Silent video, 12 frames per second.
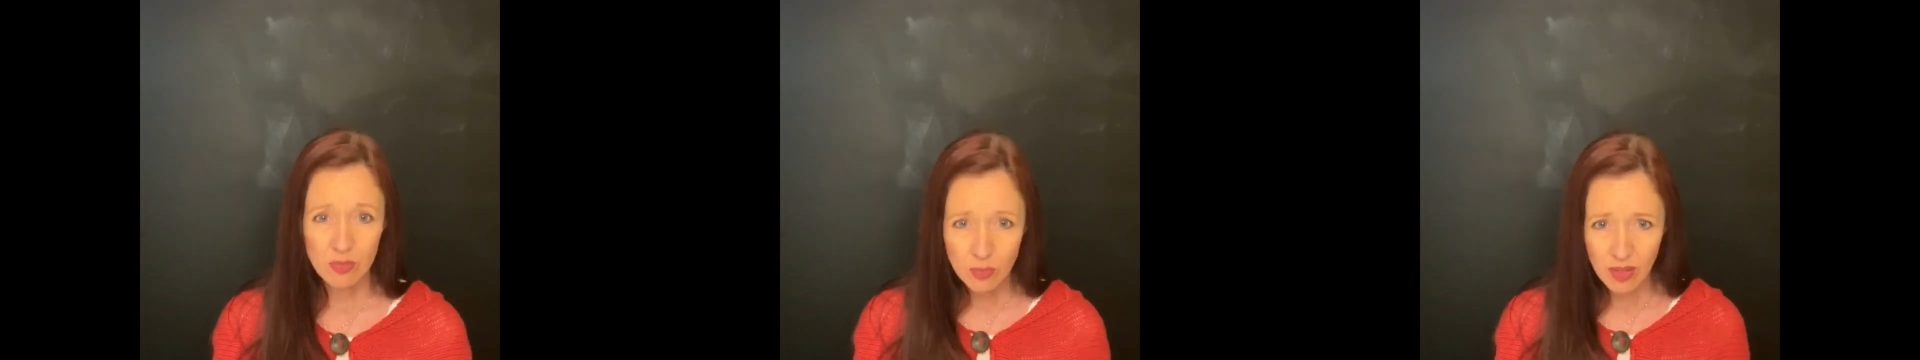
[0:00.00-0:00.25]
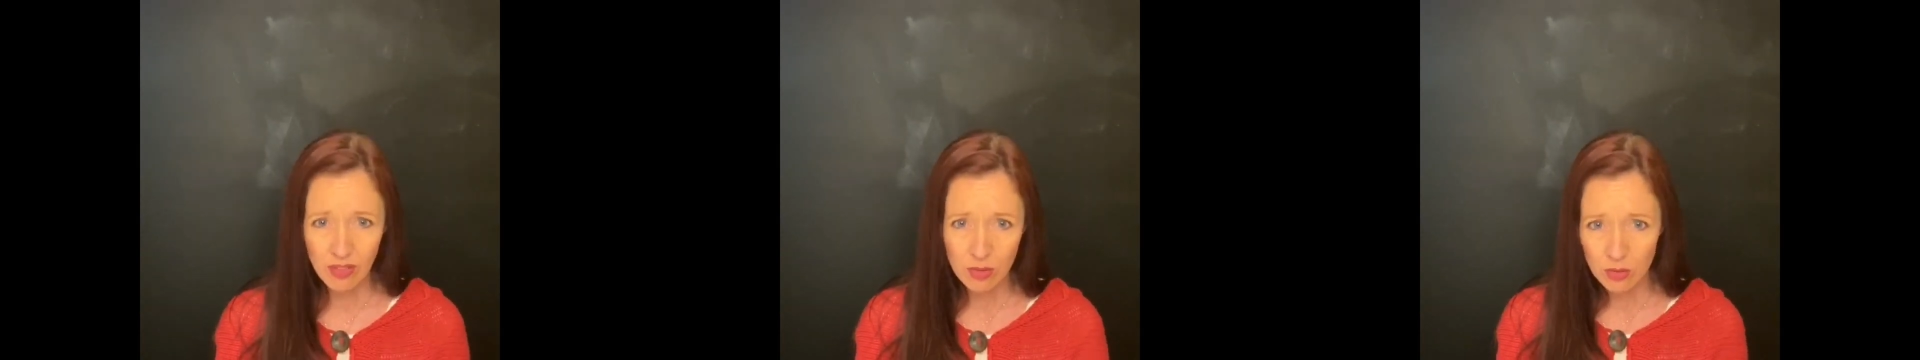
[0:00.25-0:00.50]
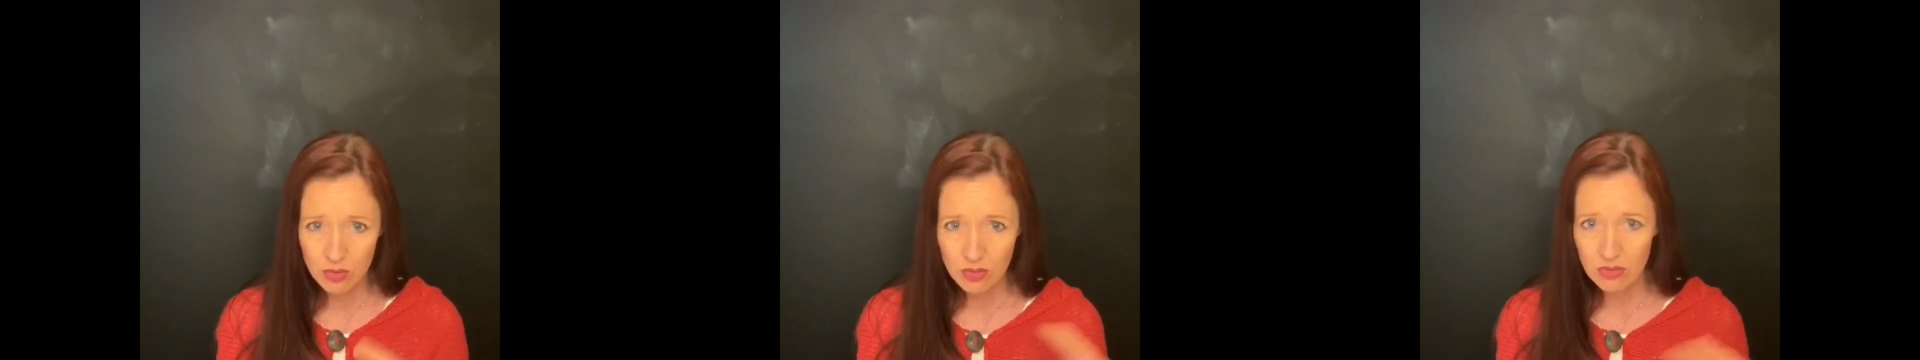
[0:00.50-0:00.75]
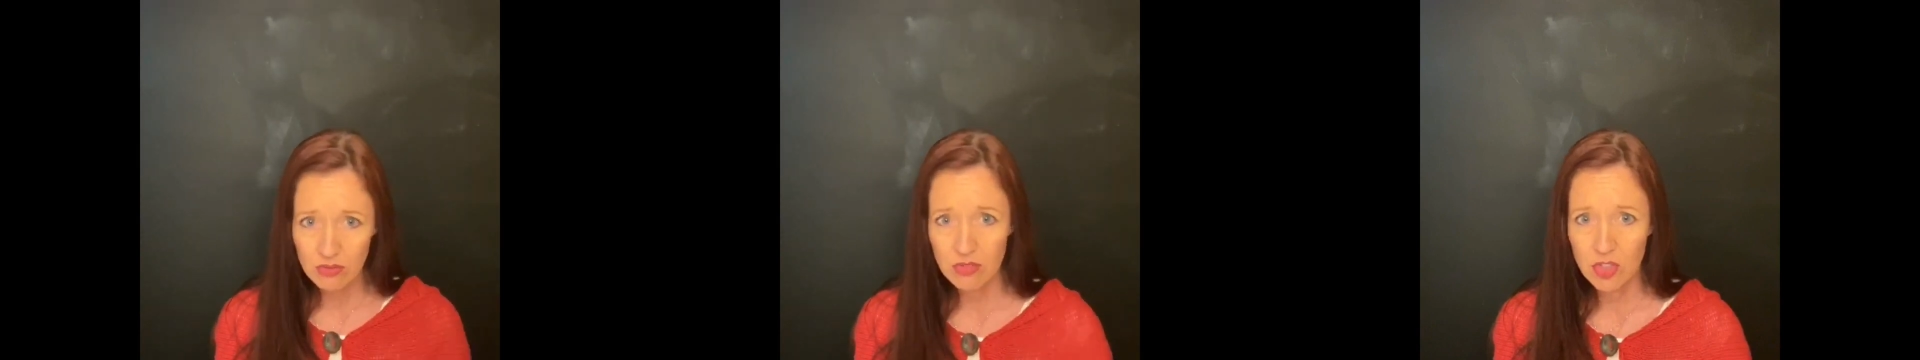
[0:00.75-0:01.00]
one of those
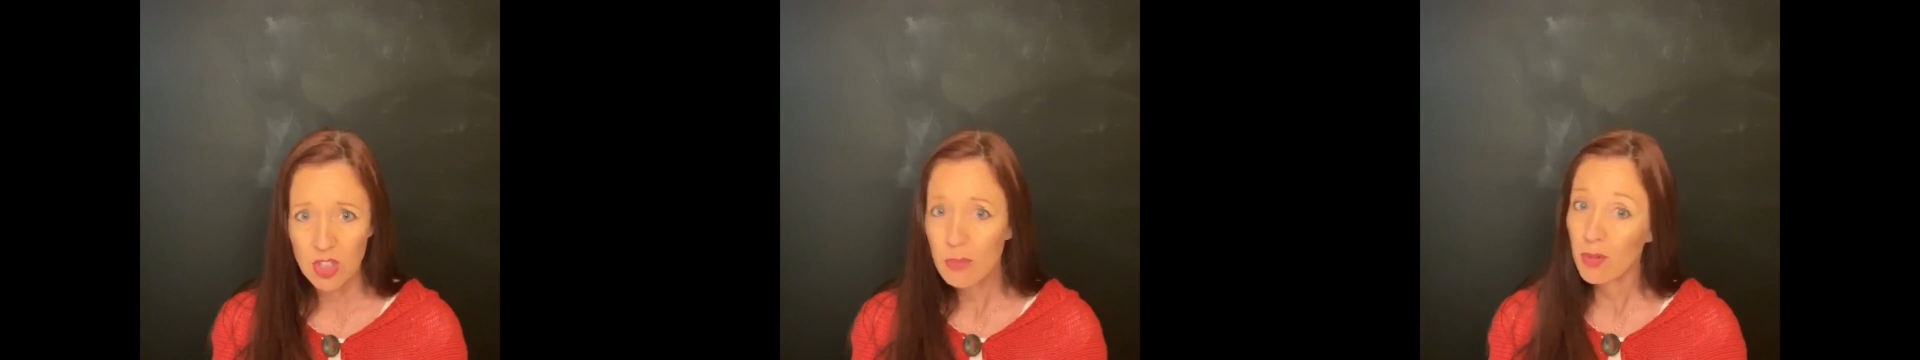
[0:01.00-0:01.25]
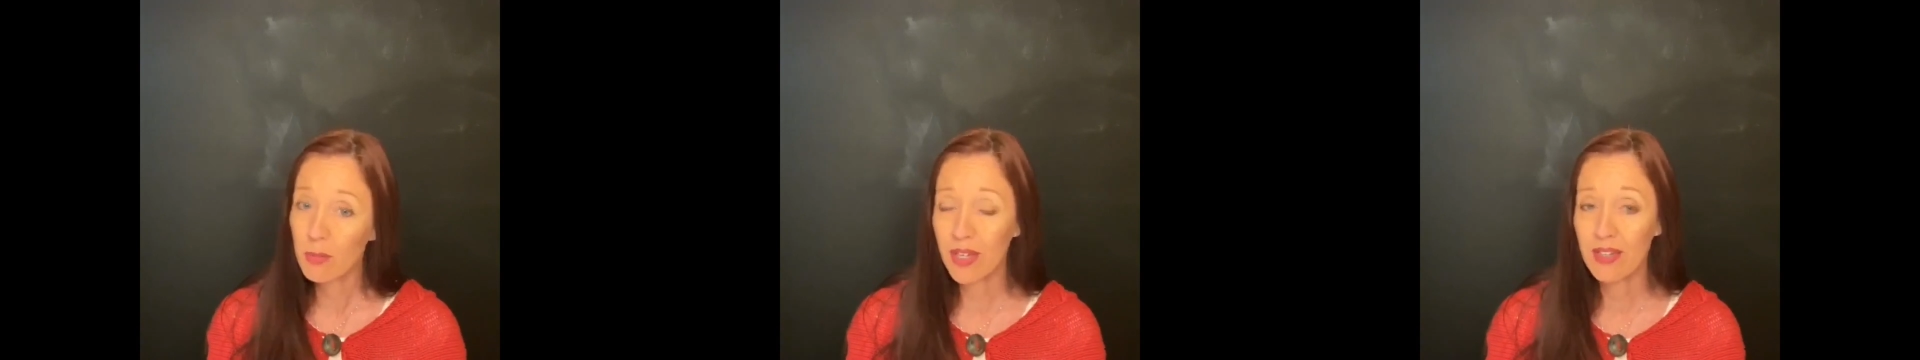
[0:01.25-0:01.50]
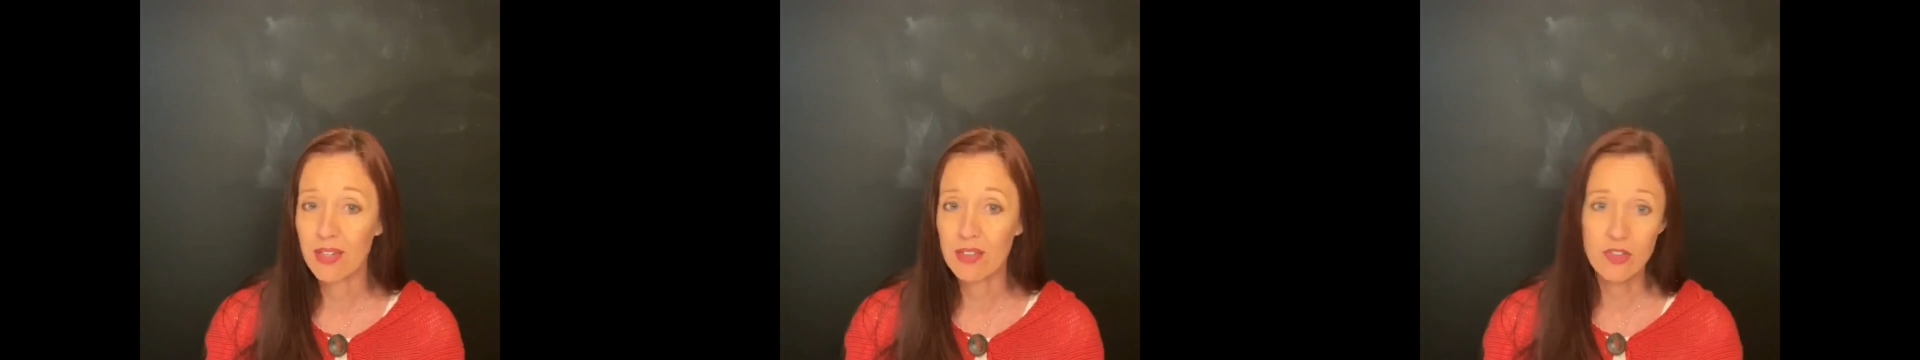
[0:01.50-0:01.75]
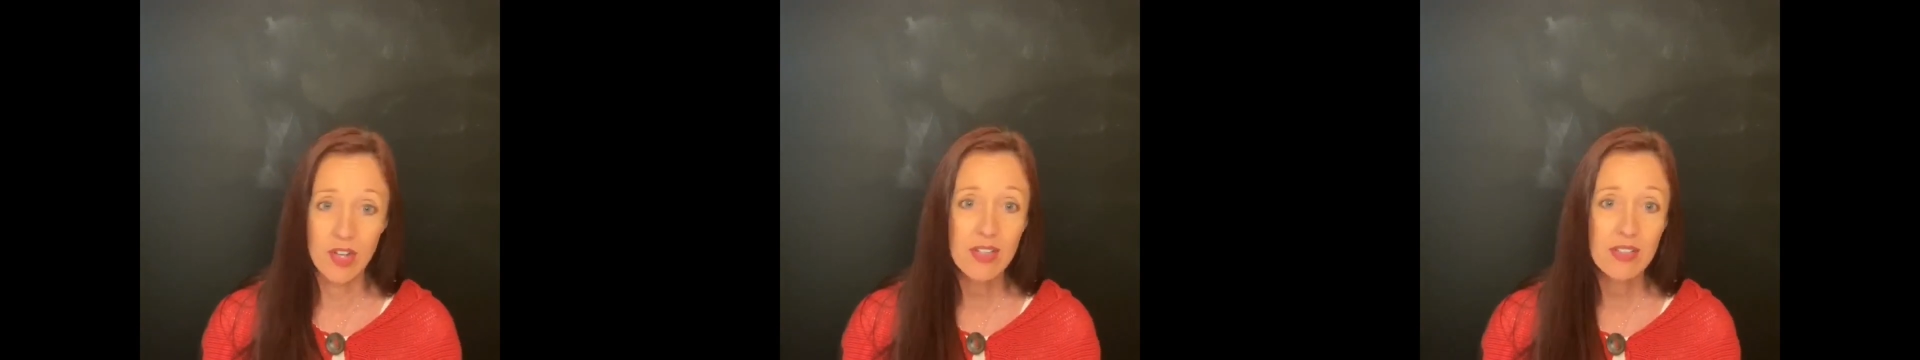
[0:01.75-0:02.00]
cheapo Band-Aids,
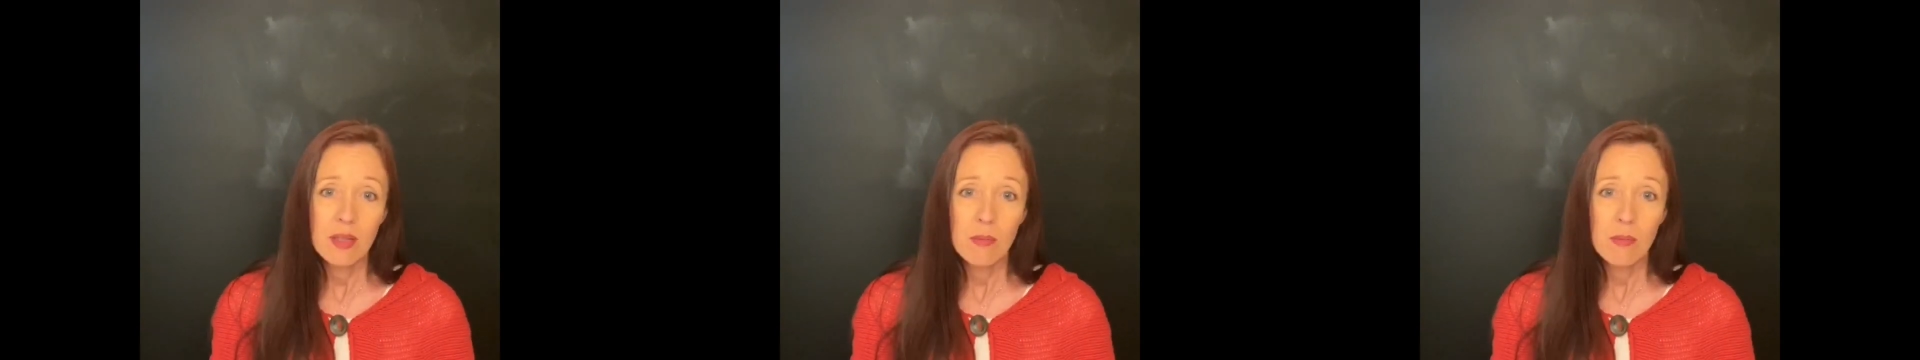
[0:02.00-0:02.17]
right?